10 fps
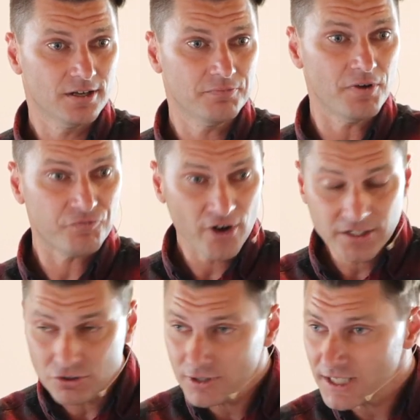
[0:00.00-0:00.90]
Friend,
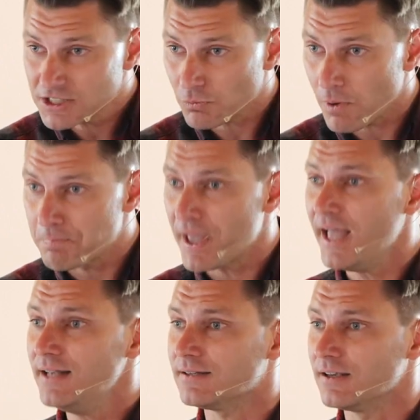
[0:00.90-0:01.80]
you need to
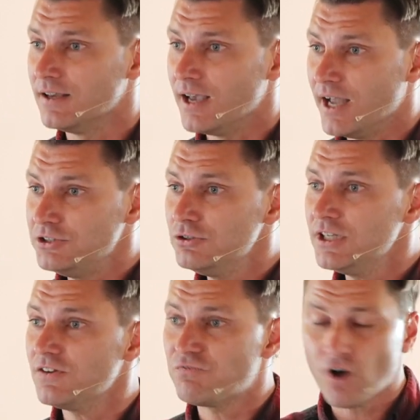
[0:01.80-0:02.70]
repent and you need
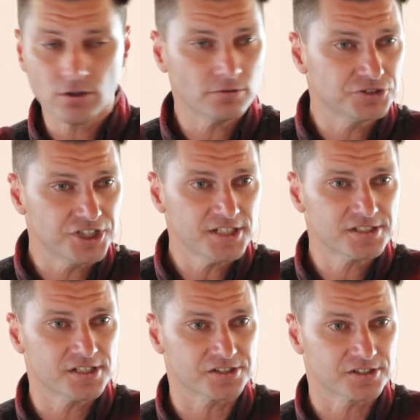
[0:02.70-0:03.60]
to follow
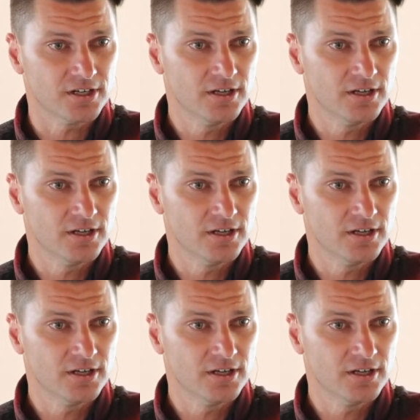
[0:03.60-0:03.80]
Jesus.